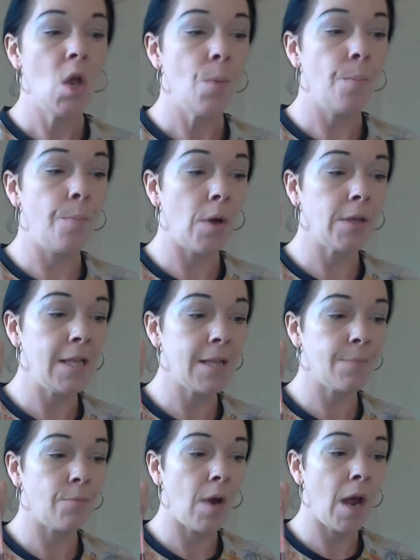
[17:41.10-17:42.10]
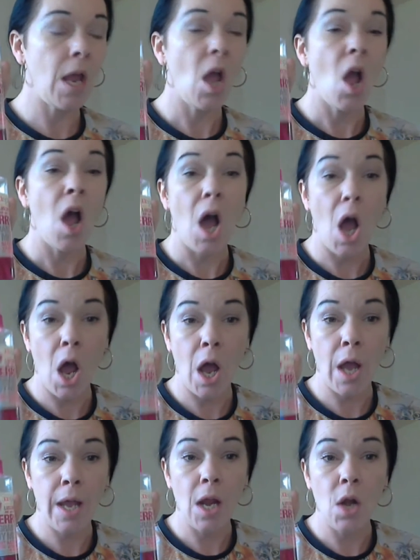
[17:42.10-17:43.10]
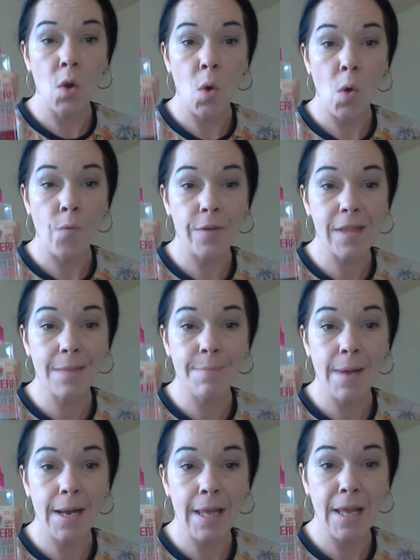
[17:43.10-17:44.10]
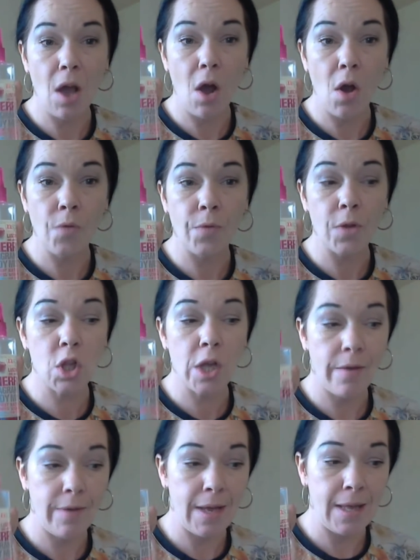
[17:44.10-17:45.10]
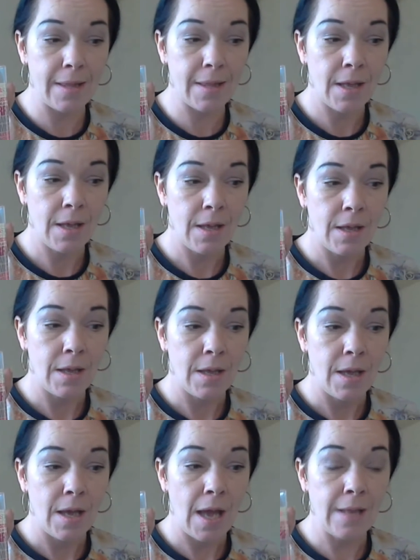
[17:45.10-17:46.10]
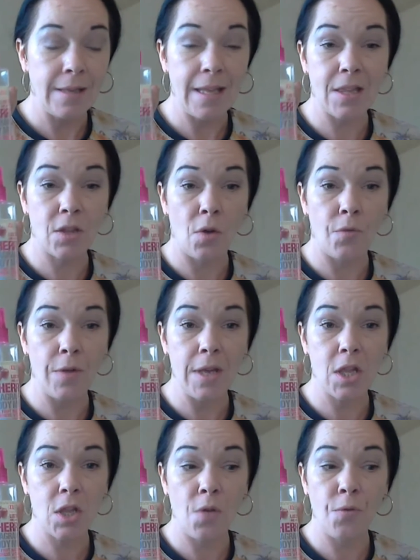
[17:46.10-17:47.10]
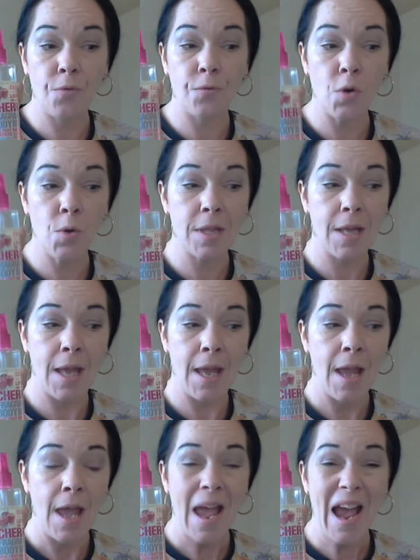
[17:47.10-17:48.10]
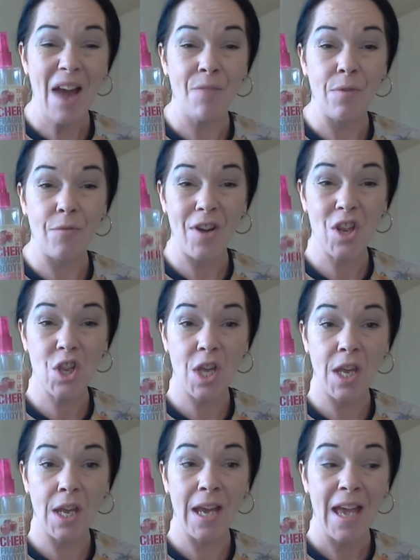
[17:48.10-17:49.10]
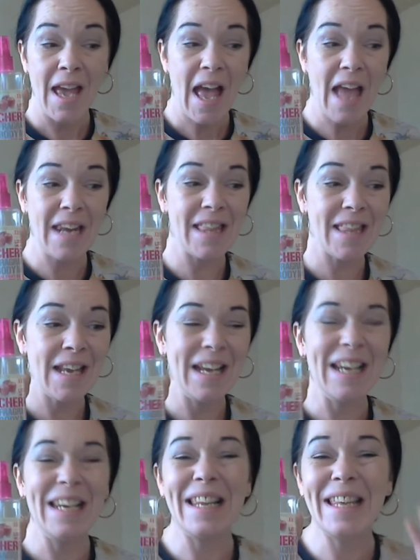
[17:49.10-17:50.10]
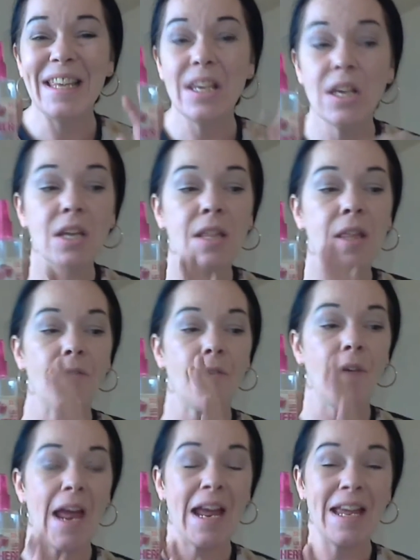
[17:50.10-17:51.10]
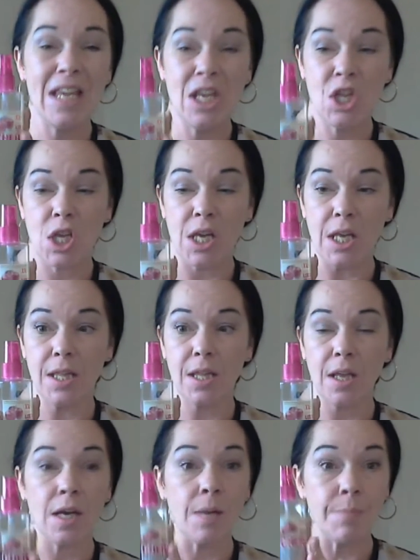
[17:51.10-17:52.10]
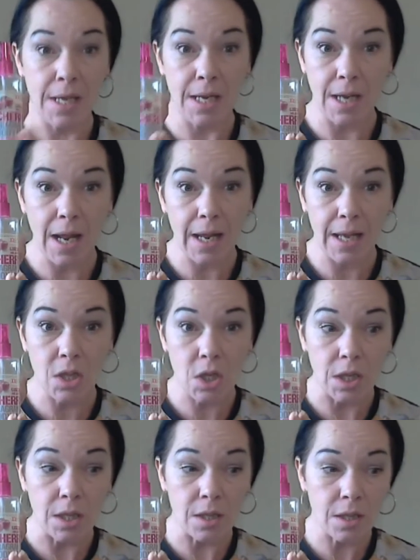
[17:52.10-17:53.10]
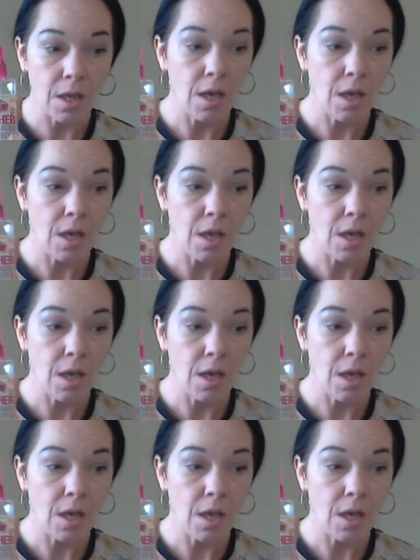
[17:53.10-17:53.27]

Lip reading: Body Spray. I love smelling of cherries, and this stuff is so fruity and refreshing, and the scent lingers for ages, and I mean ages.